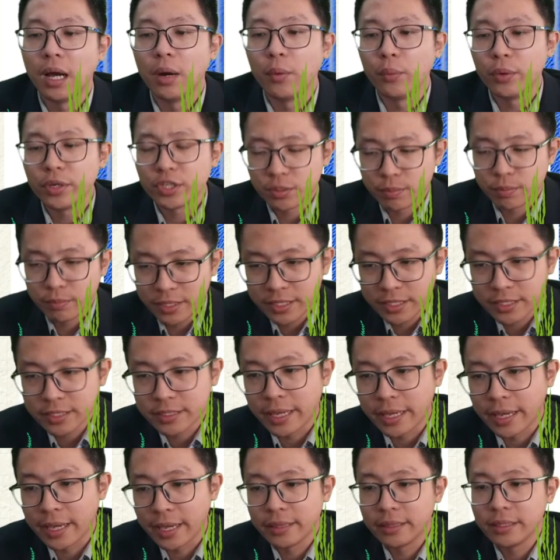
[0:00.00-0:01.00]
which means
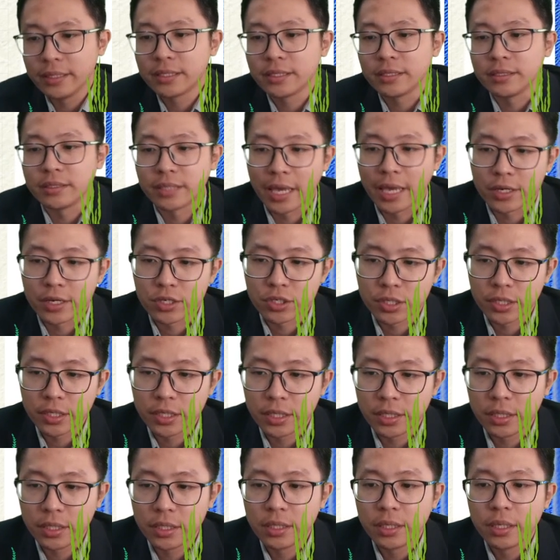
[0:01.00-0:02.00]
that this is
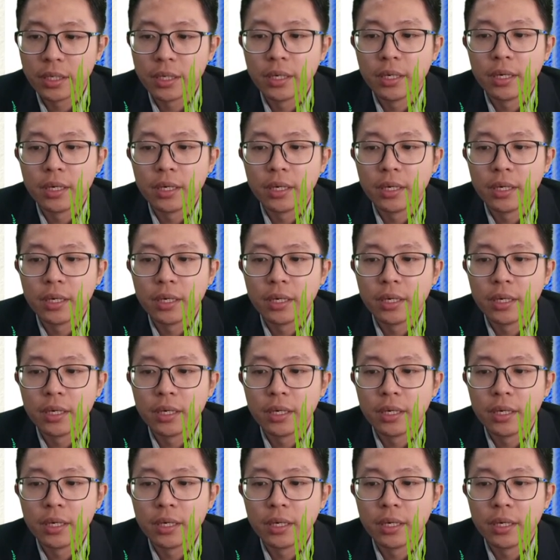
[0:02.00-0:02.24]
actually